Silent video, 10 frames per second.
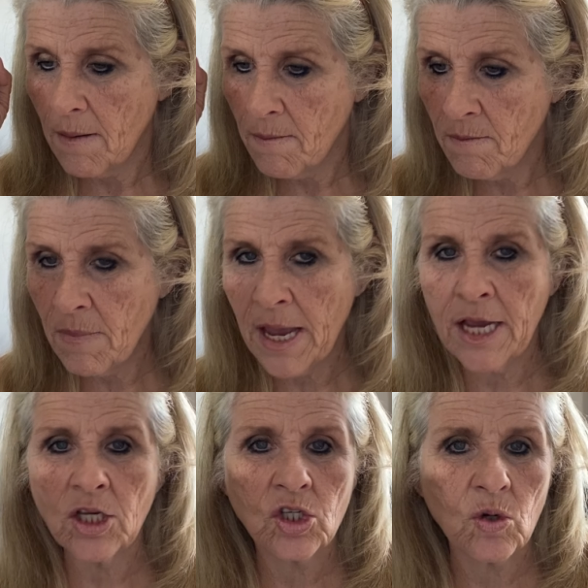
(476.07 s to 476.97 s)

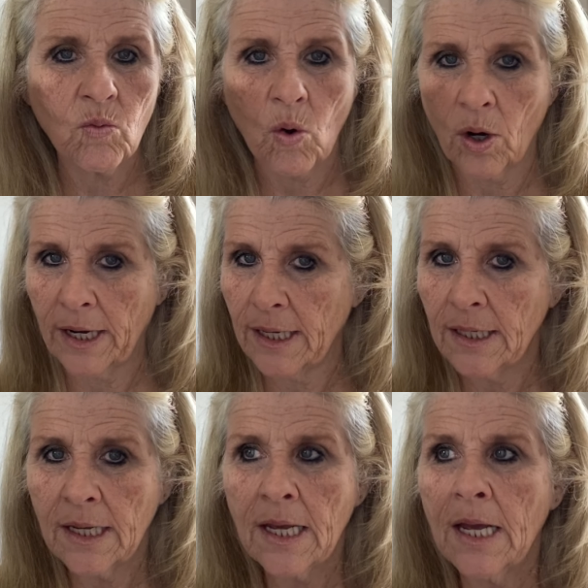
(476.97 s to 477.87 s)
major warning
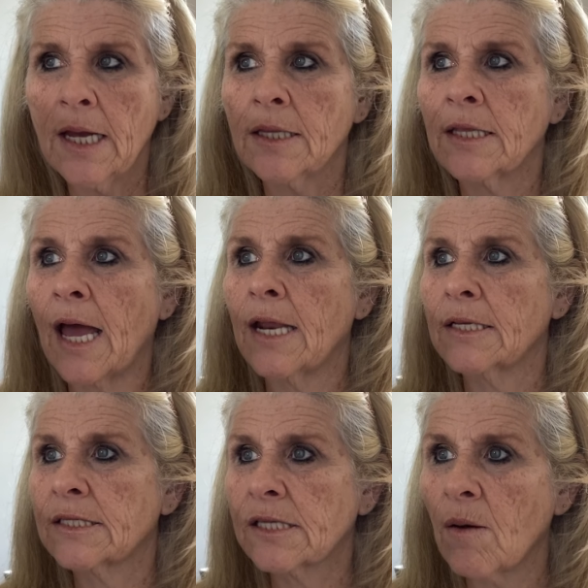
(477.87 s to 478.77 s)
that
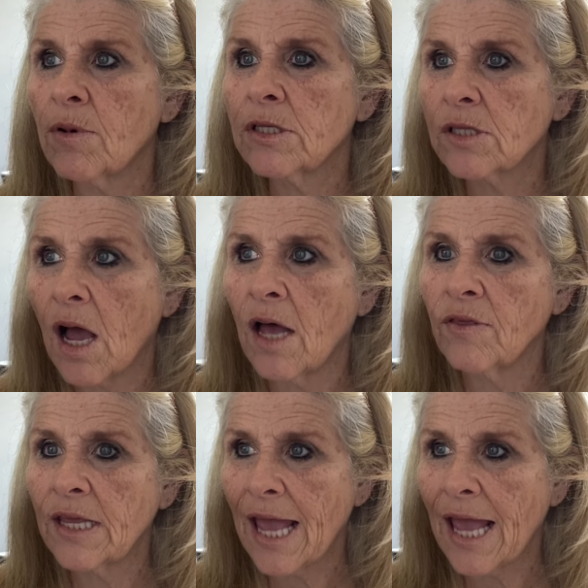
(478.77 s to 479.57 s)
someone's on the